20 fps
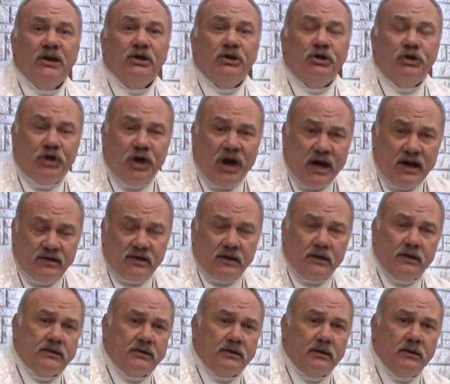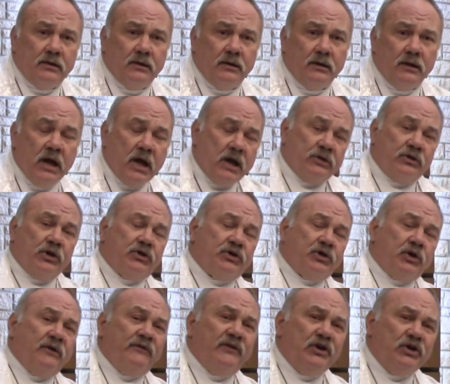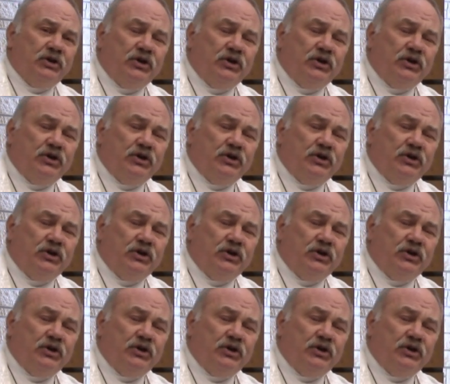Jesus. The servant